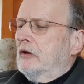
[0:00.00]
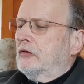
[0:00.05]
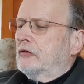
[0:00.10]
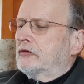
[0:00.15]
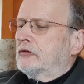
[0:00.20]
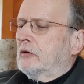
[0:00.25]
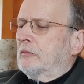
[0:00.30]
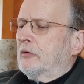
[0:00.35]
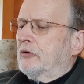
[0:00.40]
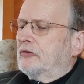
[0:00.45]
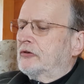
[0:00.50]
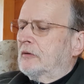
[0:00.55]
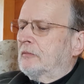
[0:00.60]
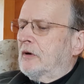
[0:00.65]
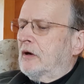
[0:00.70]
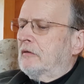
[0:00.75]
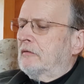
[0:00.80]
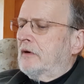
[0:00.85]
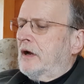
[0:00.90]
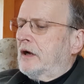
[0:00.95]

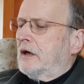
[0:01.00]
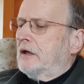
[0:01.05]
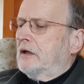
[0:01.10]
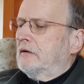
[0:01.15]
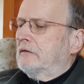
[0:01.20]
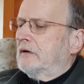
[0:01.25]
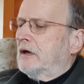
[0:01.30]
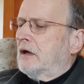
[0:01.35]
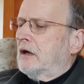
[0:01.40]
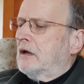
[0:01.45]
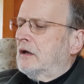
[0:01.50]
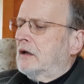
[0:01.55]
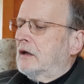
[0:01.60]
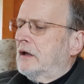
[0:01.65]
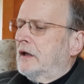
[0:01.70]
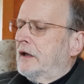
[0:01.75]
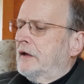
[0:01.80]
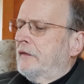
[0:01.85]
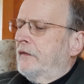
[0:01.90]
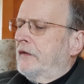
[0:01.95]
Ragira
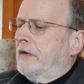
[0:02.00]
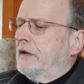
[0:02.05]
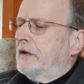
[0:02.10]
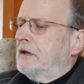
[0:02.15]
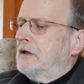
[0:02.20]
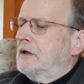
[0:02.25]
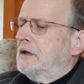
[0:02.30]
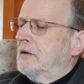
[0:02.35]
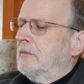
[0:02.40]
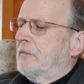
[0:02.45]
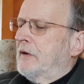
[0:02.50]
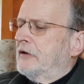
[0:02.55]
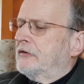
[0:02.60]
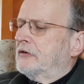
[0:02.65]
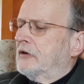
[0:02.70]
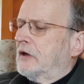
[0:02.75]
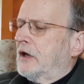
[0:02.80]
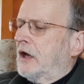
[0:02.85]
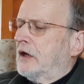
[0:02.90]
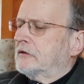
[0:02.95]
in the
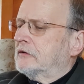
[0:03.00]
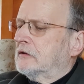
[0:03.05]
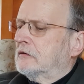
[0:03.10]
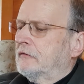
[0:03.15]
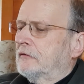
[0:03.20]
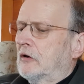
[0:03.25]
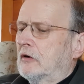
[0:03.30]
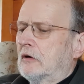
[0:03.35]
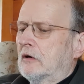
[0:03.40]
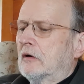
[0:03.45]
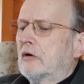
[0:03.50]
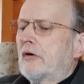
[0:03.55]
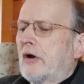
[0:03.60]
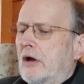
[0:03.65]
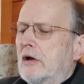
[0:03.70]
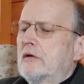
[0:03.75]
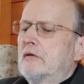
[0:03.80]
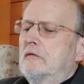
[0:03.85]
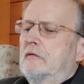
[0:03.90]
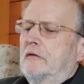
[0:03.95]
Besakata
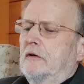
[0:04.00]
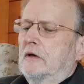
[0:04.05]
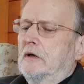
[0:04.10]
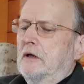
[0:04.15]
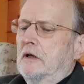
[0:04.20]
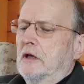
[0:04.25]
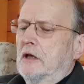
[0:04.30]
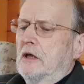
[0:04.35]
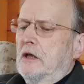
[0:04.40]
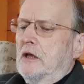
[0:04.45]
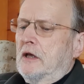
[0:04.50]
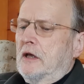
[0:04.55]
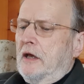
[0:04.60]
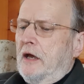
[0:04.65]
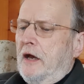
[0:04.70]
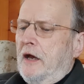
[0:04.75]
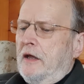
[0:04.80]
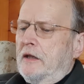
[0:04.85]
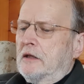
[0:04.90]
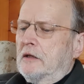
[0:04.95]
Grove.
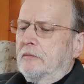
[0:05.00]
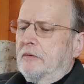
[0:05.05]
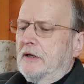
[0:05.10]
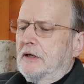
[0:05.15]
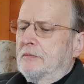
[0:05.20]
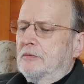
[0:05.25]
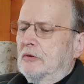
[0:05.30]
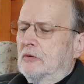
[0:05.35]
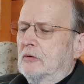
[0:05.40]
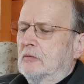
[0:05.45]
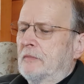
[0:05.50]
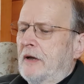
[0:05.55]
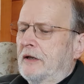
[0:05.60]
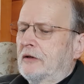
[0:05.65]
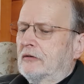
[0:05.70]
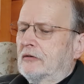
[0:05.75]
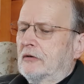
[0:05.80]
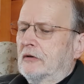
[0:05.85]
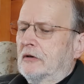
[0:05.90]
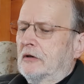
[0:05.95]
And the people
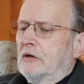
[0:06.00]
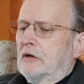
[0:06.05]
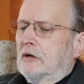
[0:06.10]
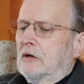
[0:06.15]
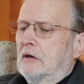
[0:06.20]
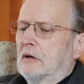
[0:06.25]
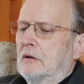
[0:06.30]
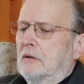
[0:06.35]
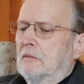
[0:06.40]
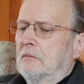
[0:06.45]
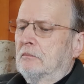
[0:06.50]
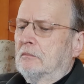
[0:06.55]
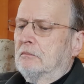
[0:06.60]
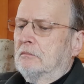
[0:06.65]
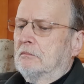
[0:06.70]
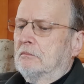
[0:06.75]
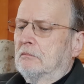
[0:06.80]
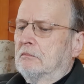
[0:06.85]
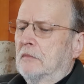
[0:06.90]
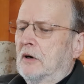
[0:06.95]
mentioned are
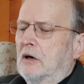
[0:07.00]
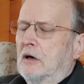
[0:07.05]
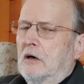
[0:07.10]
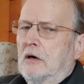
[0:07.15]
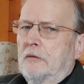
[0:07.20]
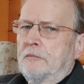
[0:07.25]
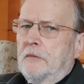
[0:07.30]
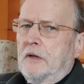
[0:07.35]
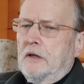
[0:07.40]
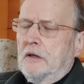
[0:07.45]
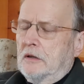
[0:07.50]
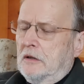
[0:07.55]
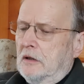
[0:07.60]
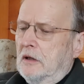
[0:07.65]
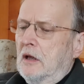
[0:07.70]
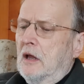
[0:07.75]
Maha